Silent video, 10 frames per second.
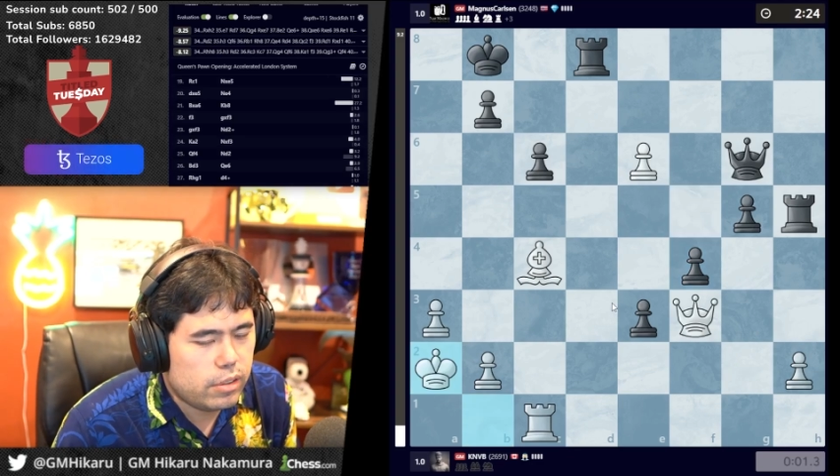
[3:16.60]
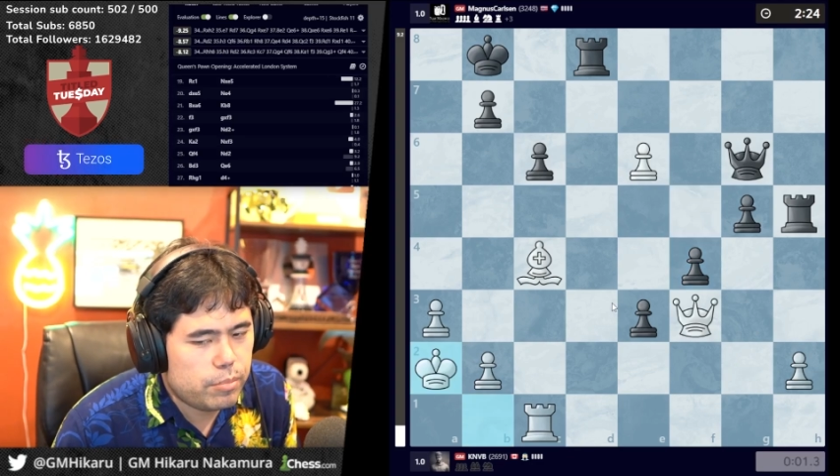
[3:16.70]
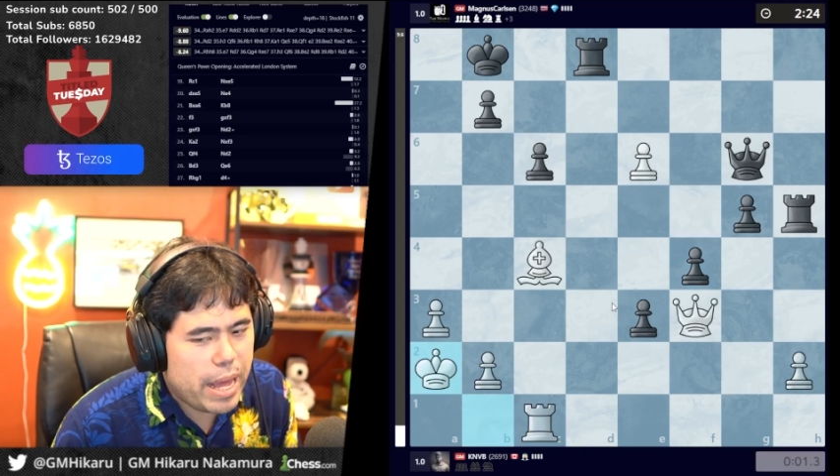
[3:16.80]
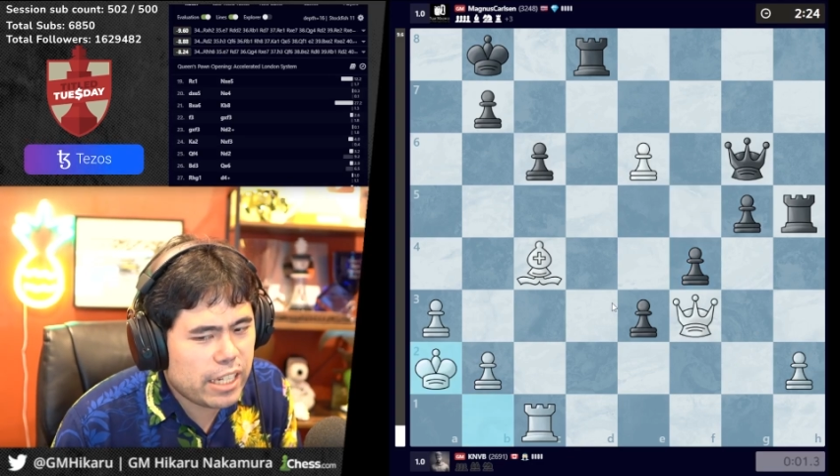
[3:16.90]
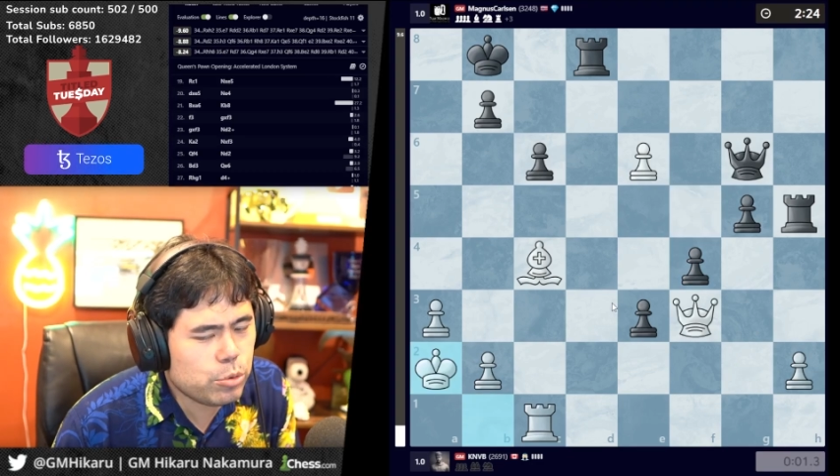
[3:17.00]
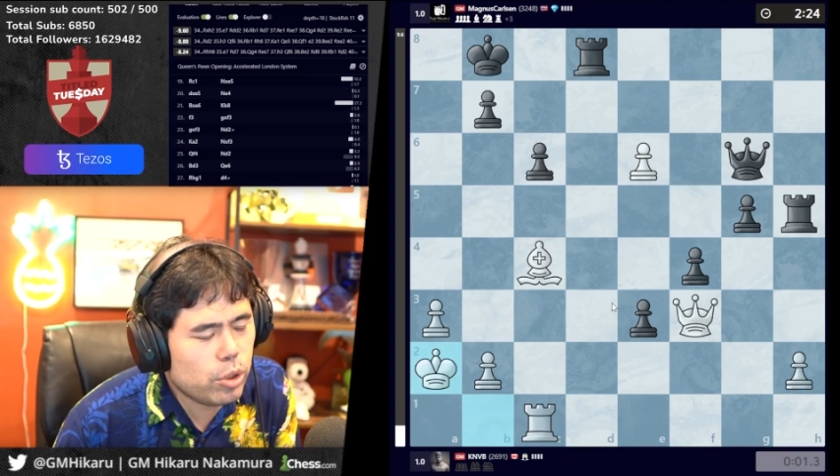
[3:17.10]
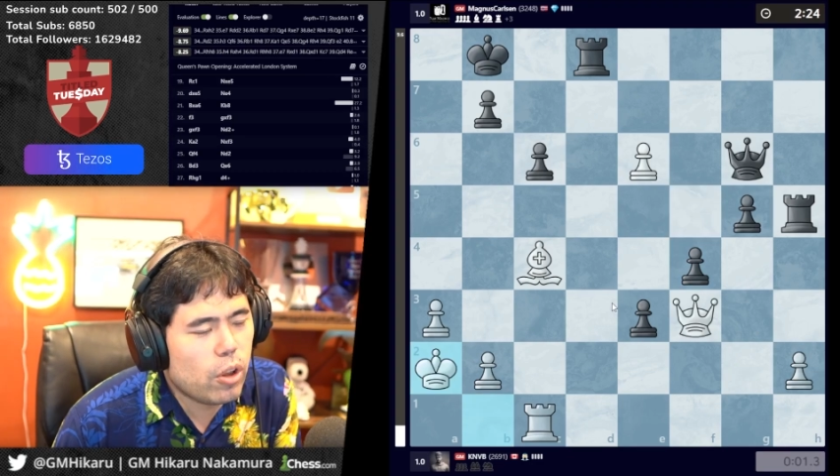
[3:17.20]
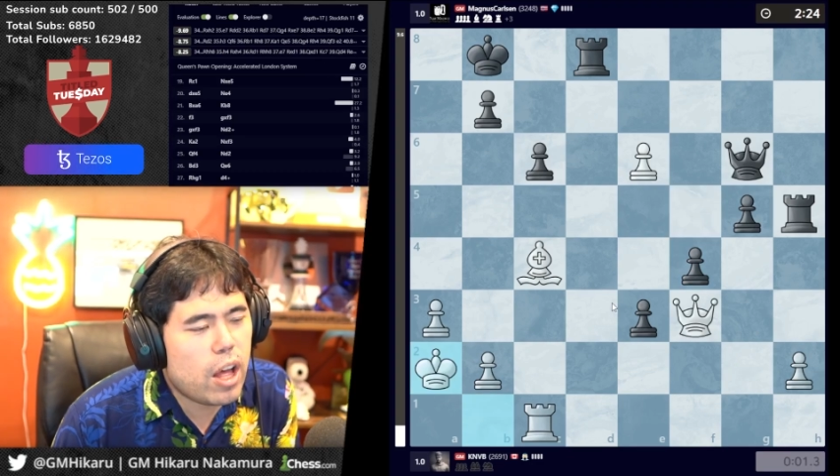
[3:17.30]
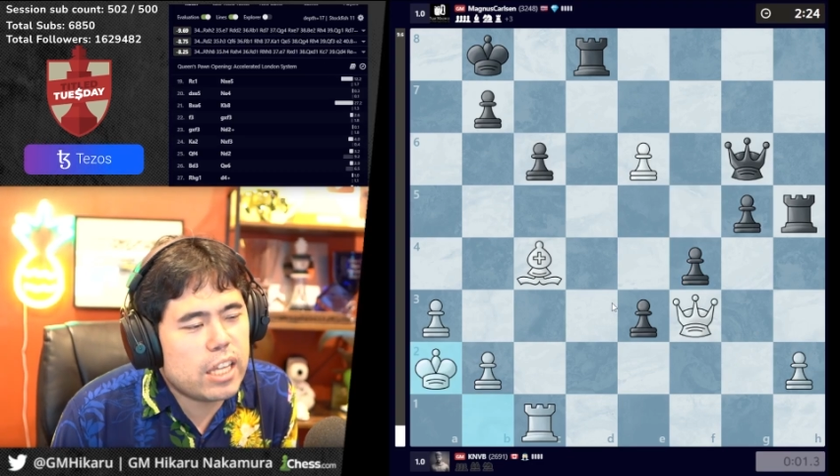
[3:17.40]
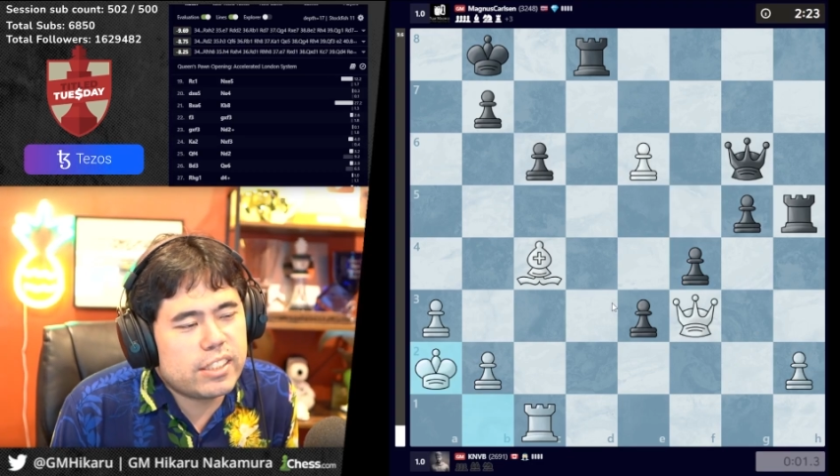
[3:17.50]
Magnus would have
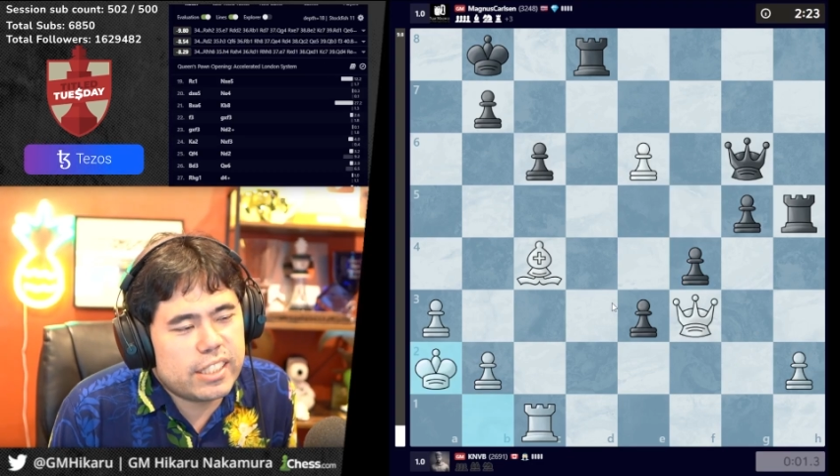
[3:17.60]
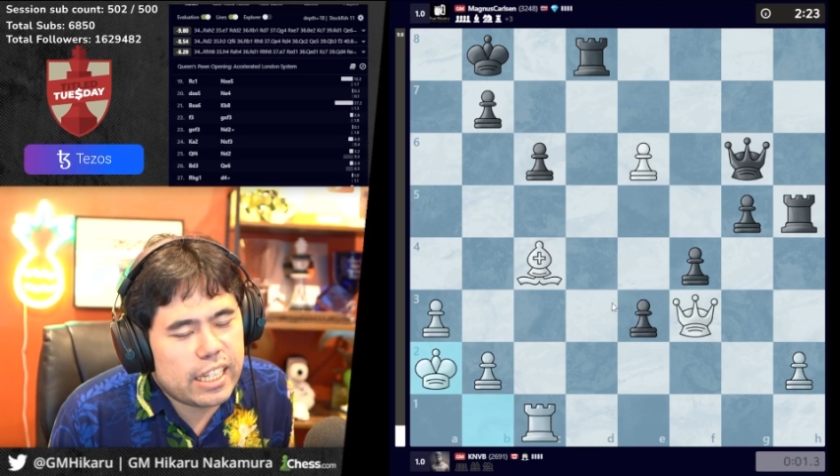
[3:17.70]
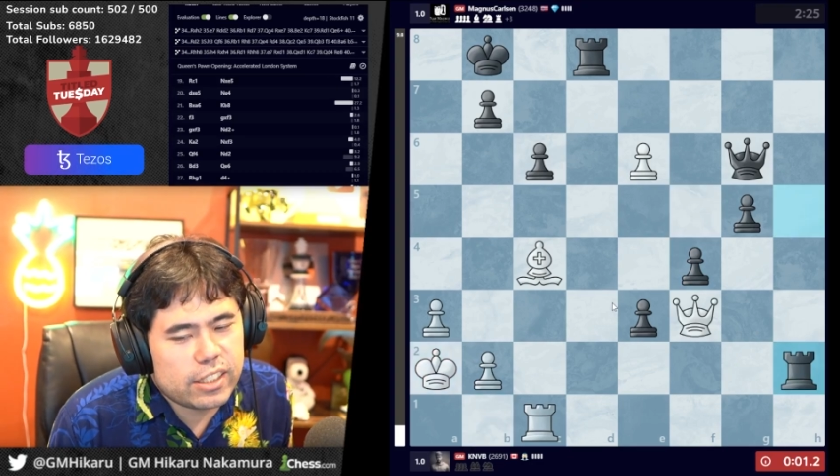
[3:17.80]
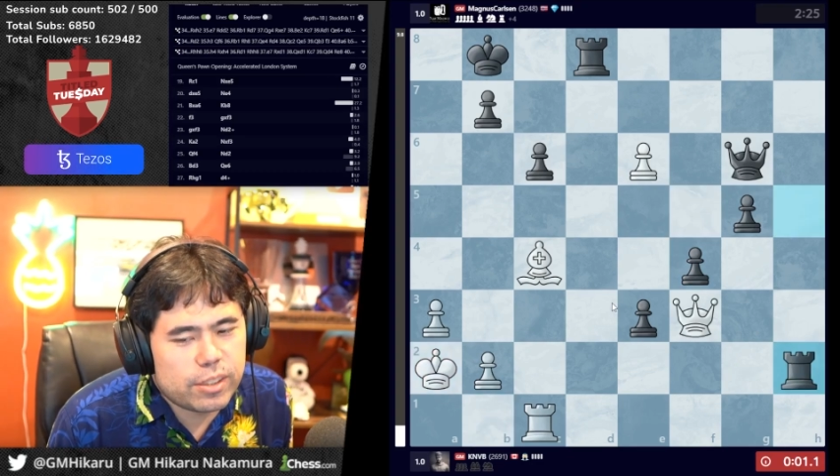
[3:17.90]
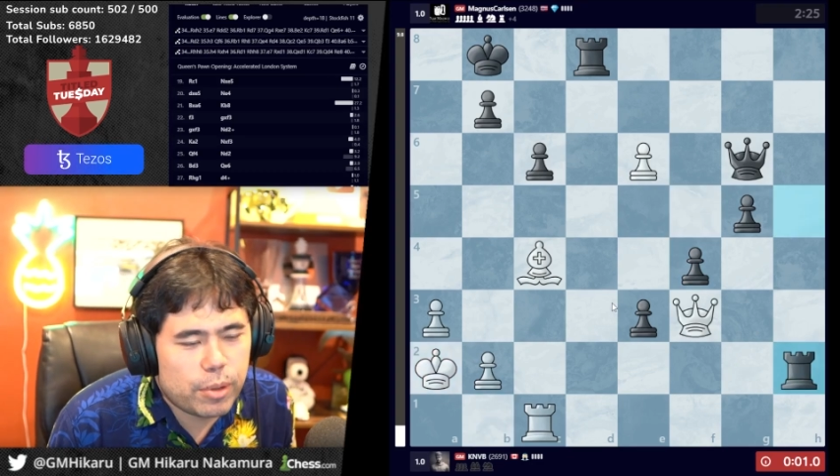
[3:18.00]
lost this against some